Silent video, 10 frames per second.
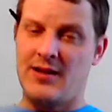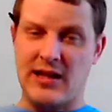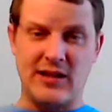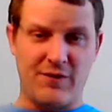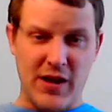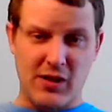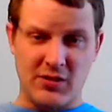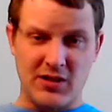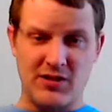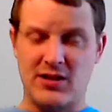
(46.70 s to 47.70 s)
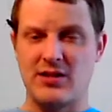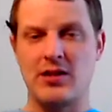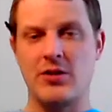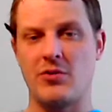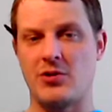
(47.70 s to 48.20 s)
that the Falcons could
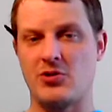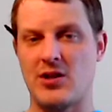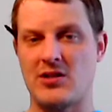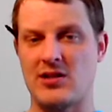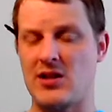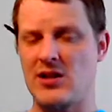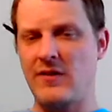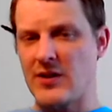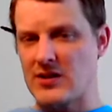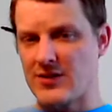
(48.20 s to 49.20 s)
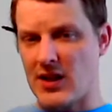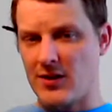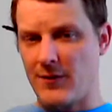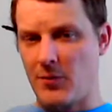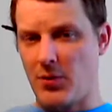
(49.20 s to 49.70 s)
sit there and address the defensive side
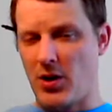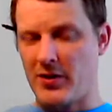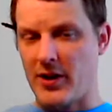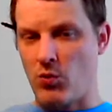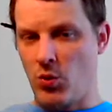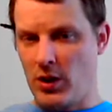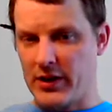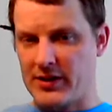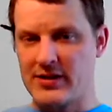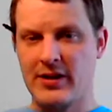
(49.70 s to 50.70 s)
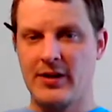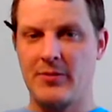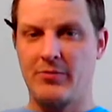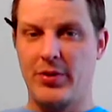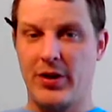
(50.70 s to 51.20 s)
of the football all they want,
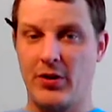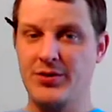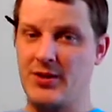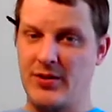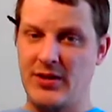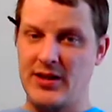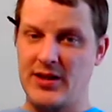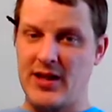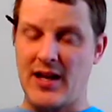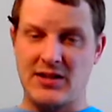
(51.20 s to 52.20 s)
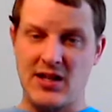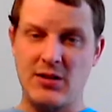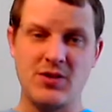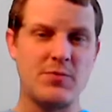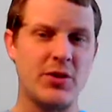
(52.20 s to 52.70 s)
but ultimately that
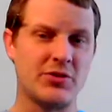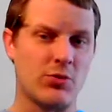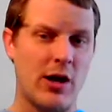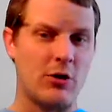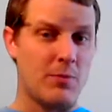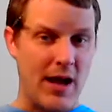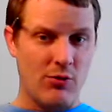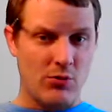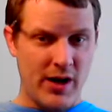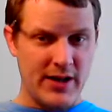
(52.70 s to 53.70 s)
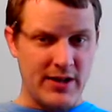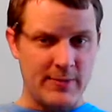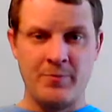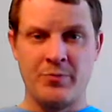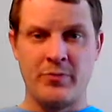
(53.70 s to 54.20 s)
team is built around Matt Ryan.
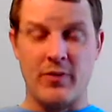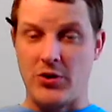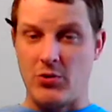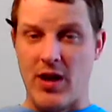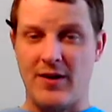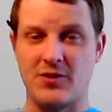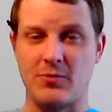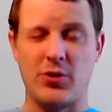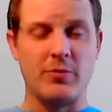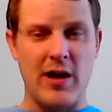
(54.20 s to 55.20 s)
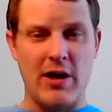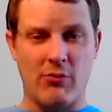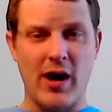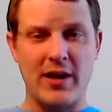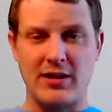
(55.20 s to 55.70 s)
And you have to put Matt
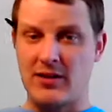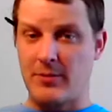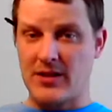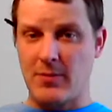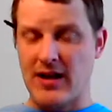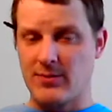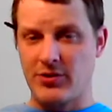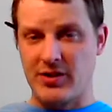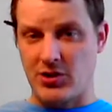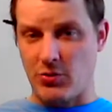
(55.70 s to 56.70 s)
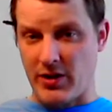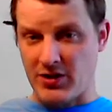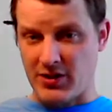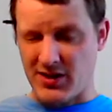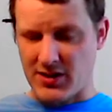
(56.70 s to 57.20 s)
Ryan in the best possible
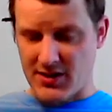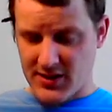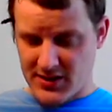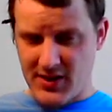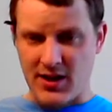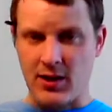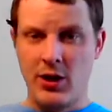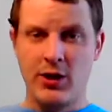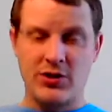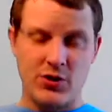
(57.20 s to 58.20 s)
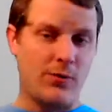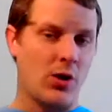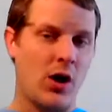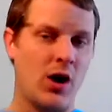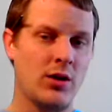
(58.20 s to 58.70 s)
situations to succeed. So
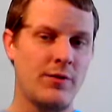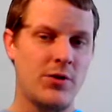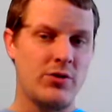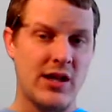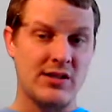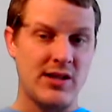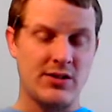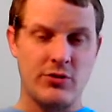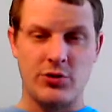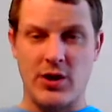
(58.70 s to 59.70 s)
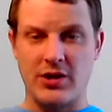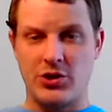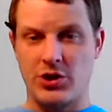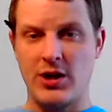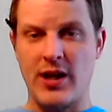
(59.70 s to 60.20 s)
for all of you that sat there and tried to
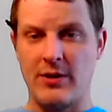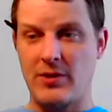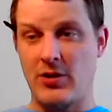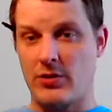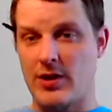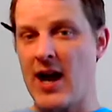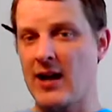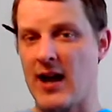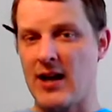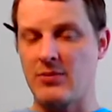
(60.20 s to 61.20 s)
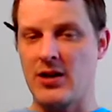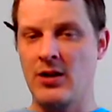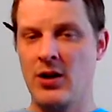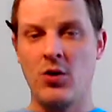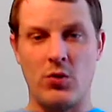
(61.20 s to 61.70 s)
shit on me or knock on
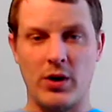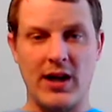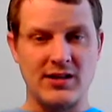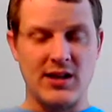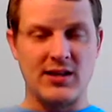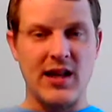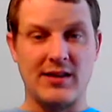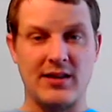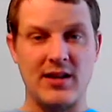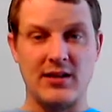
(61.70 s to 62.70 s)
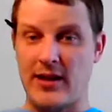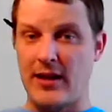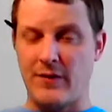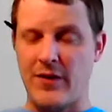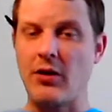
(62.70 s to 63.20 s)
me when I said that the
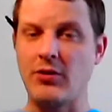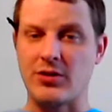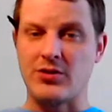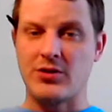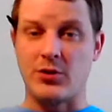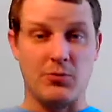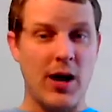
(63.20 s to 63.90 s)
Atlanta Falcons should